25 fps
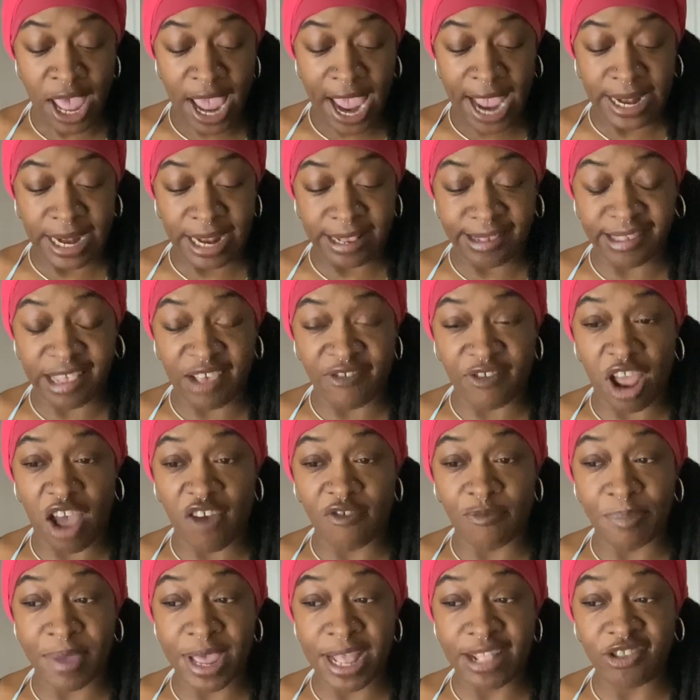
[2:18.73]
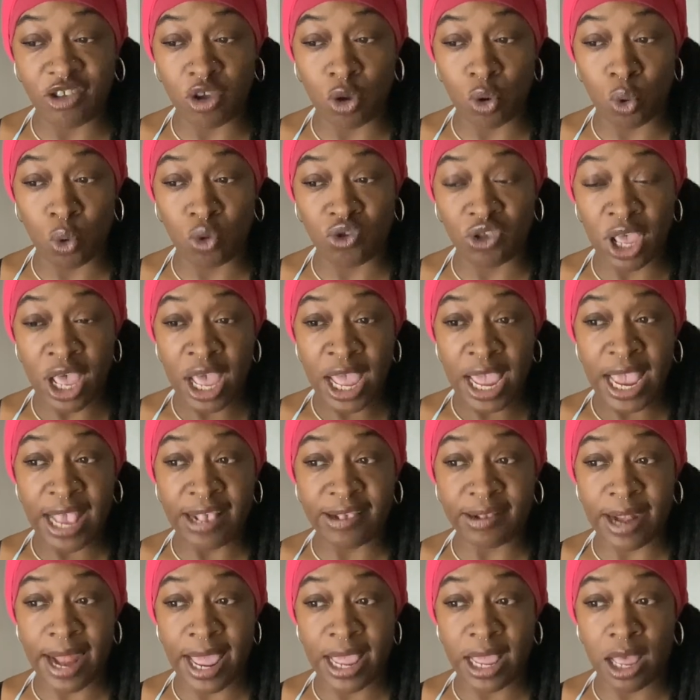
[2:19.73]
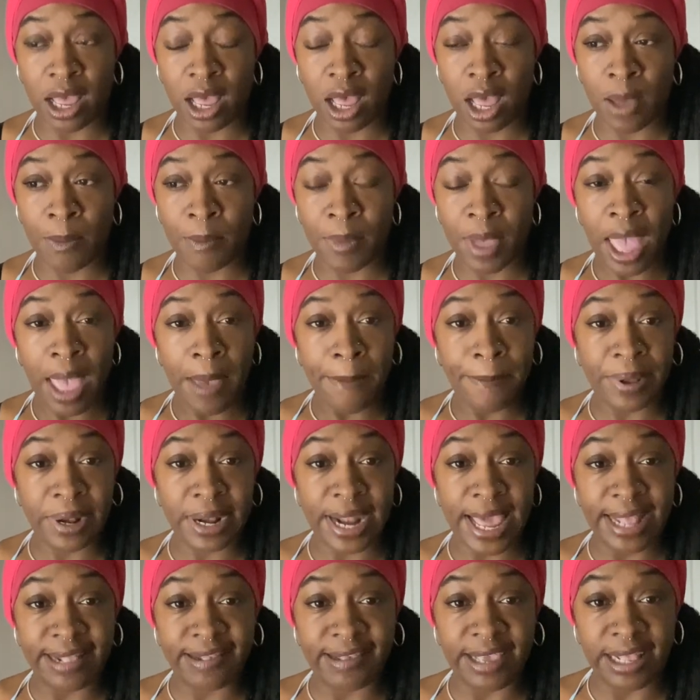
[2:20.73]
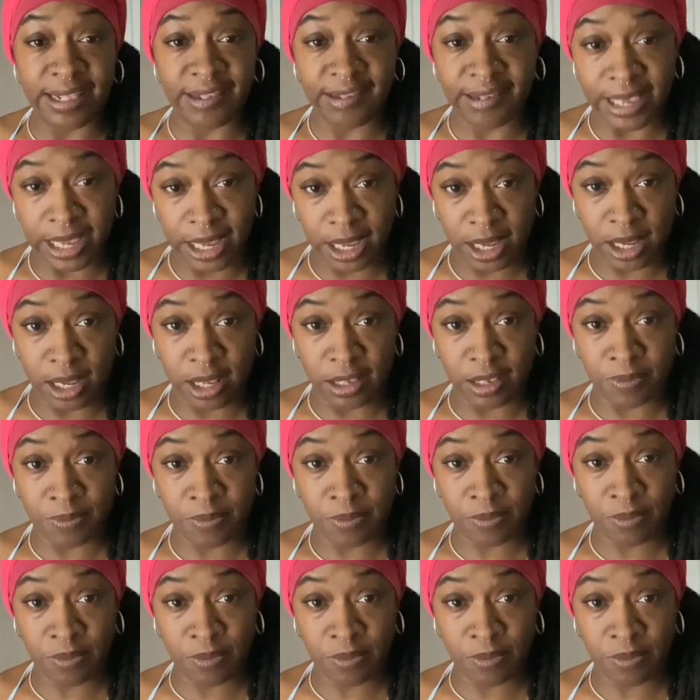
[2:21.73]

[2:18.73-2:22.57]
And the Seven of Pentacles is like planting seeds.